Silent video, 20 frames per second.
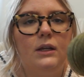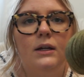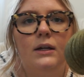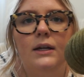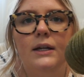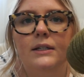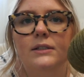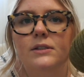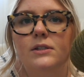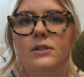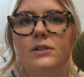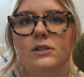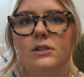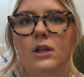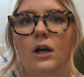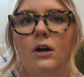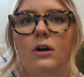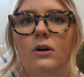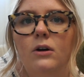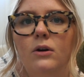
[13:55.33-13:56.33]
it's
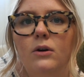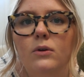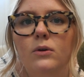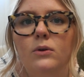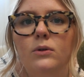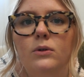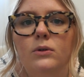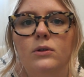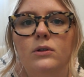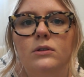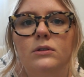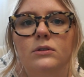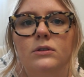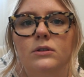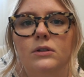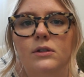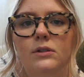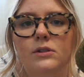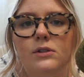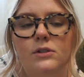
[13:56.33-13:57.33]
so
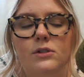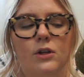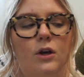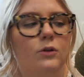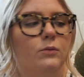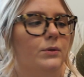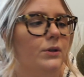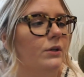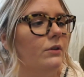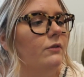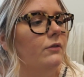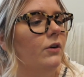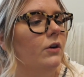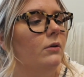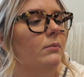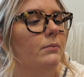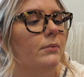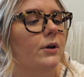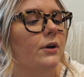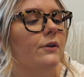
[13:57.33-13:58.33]
beautiful.
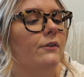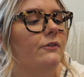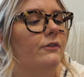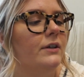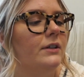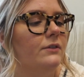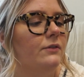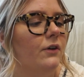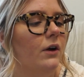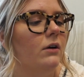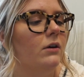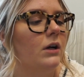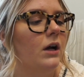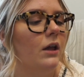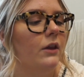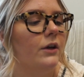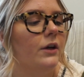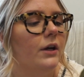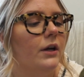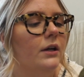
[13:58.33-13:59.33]
Perfect fall
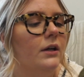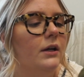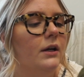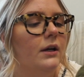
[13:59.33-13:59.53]
color.